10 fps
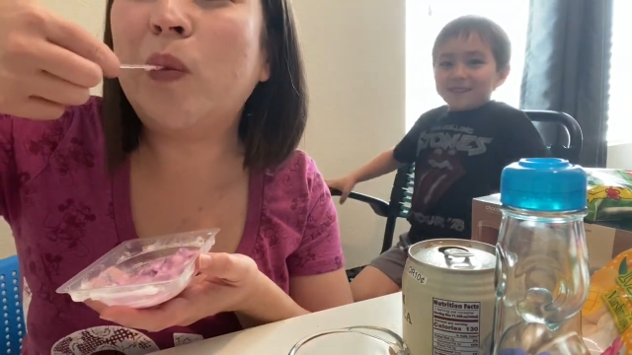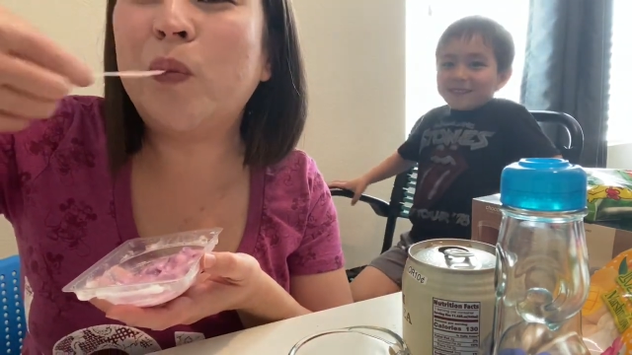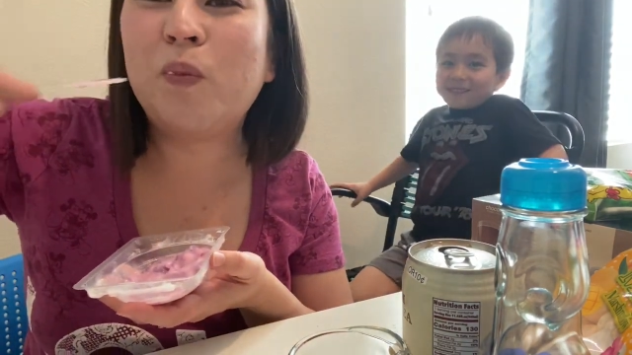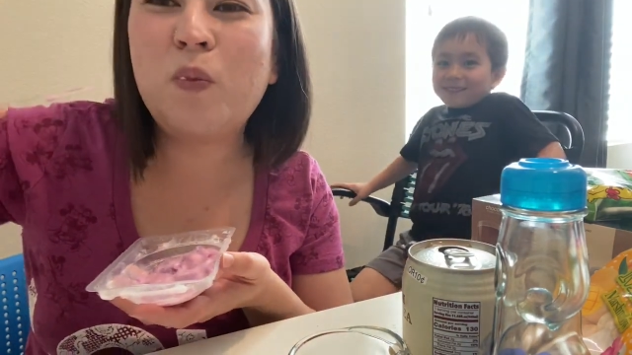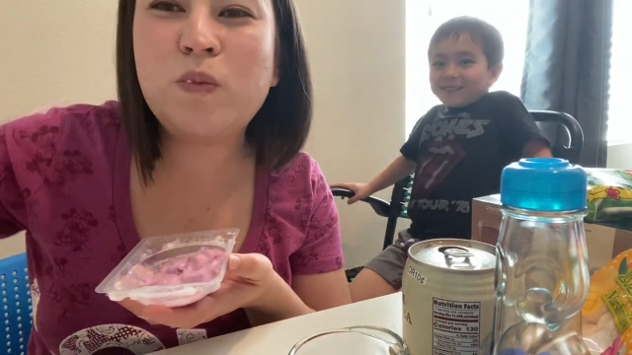Speaker 1: Um,
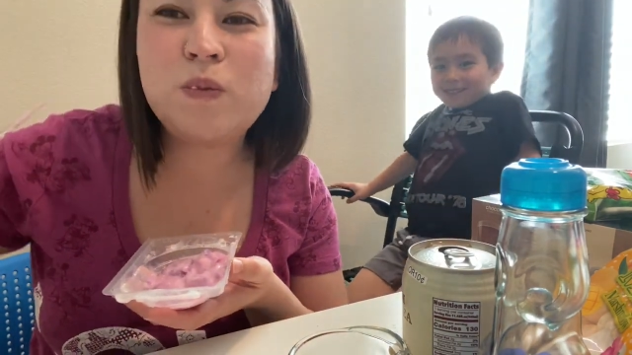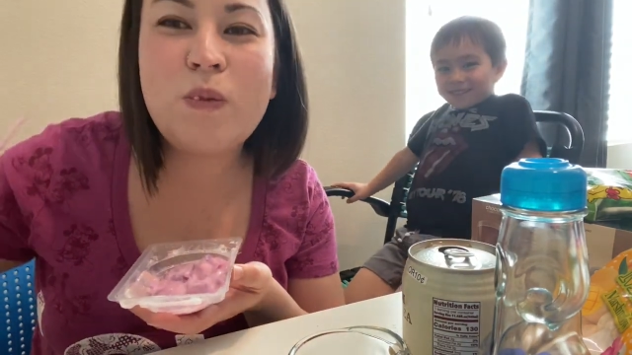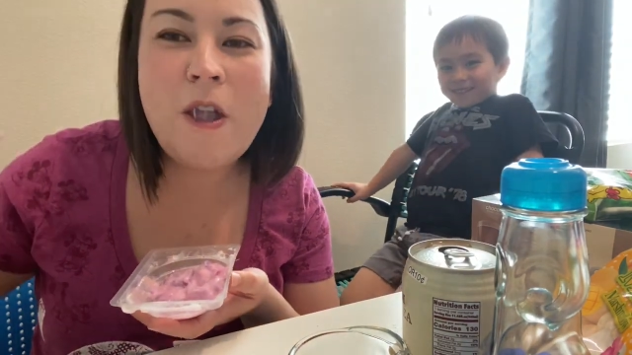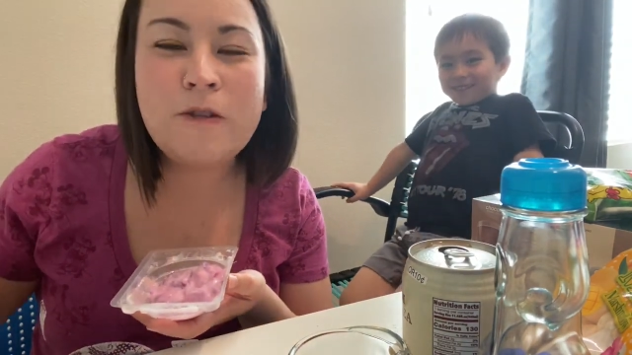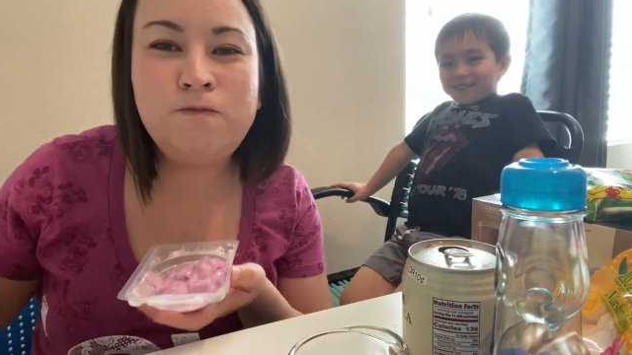
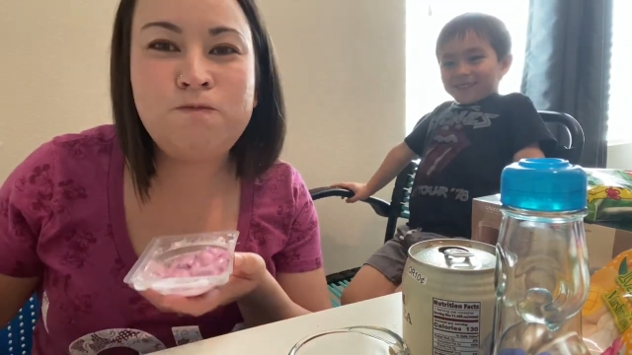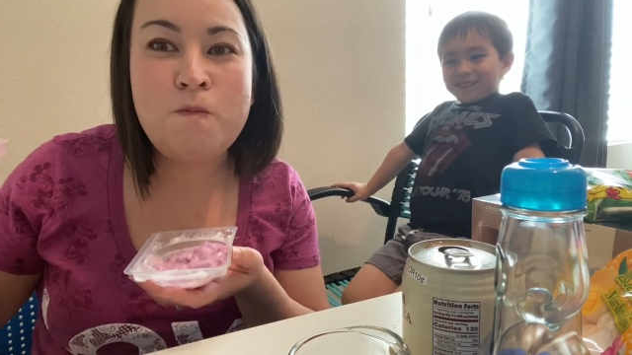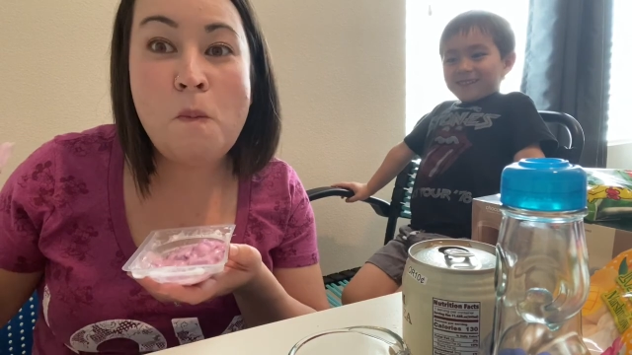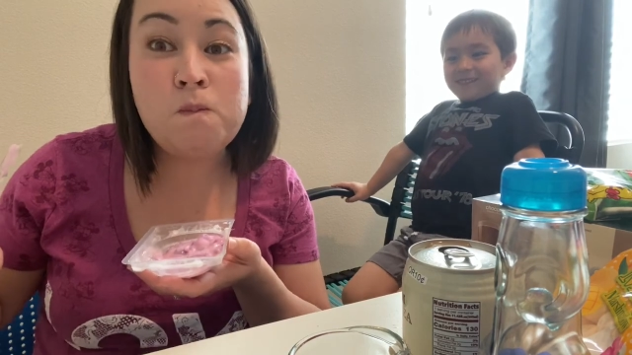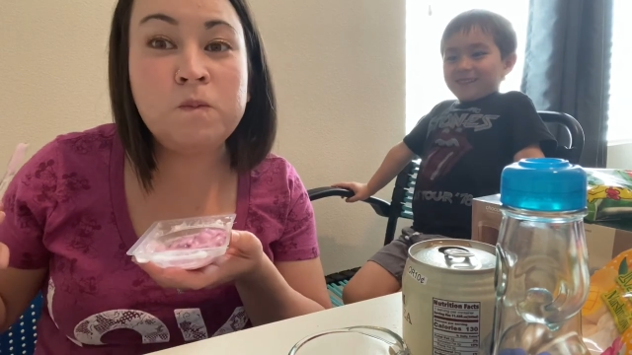
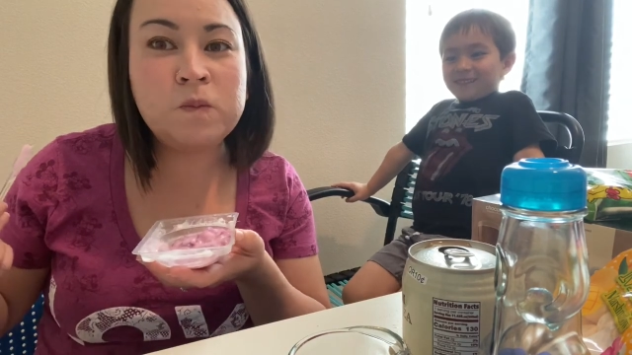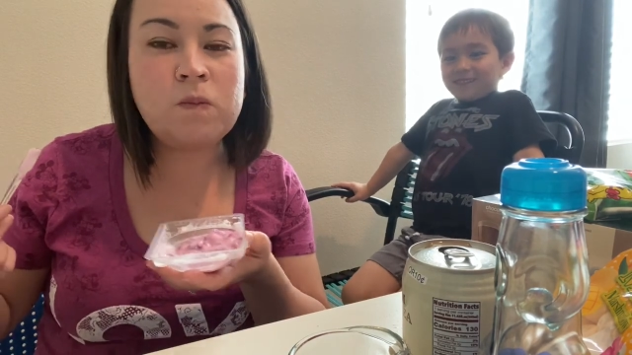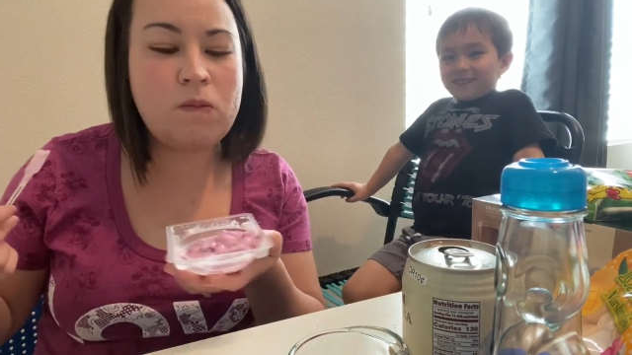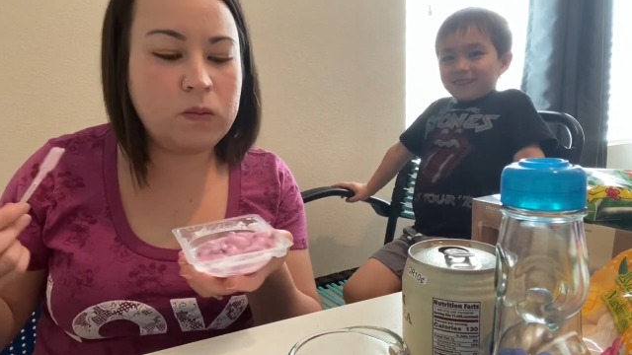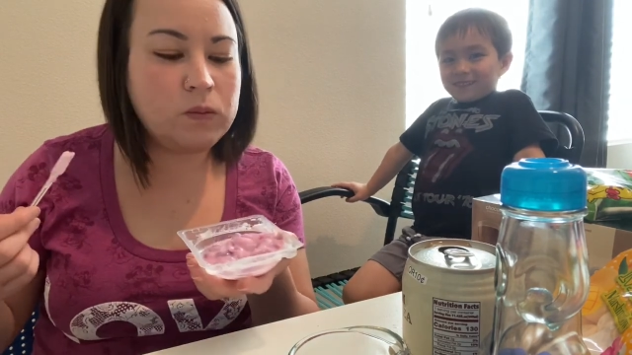mm,
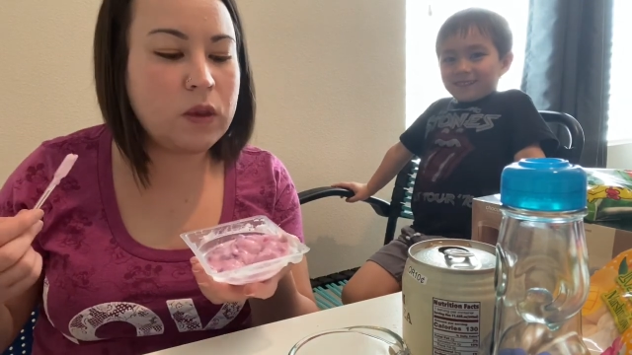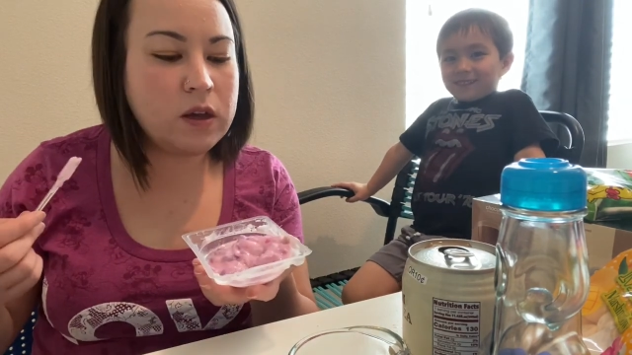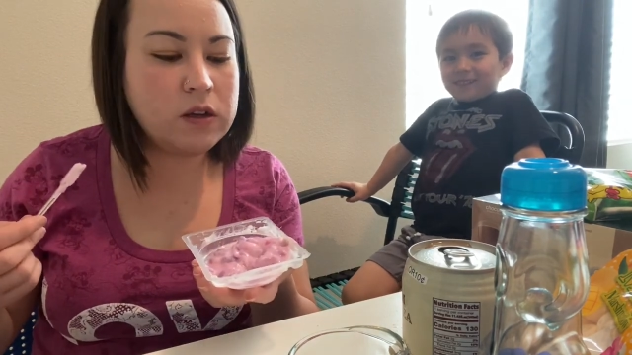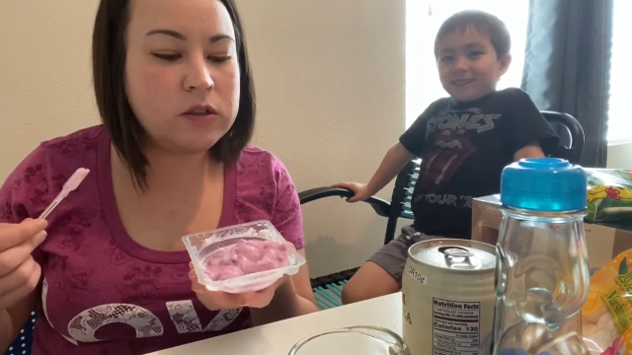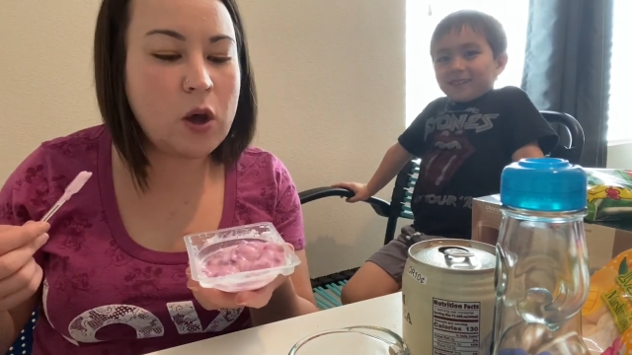it
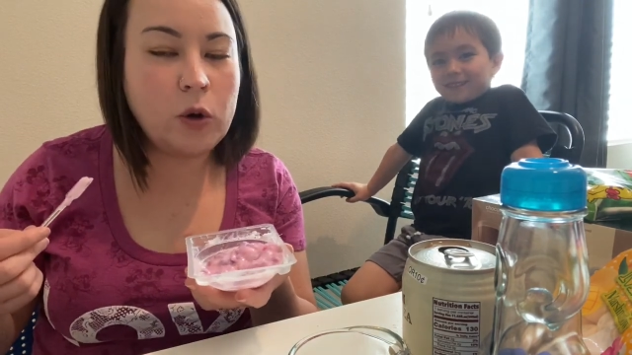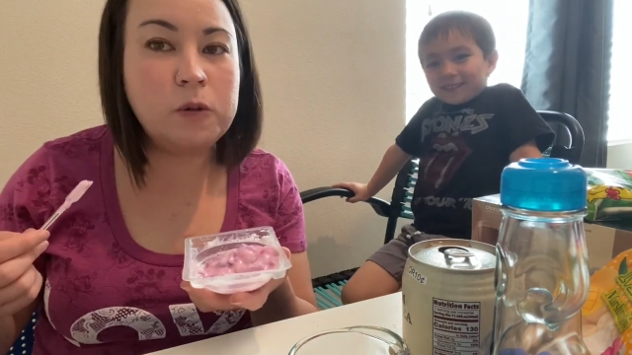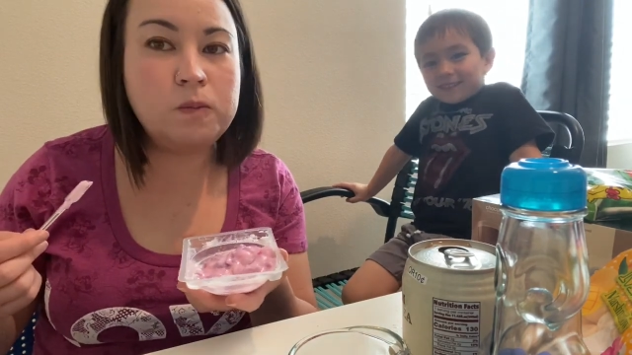is sour.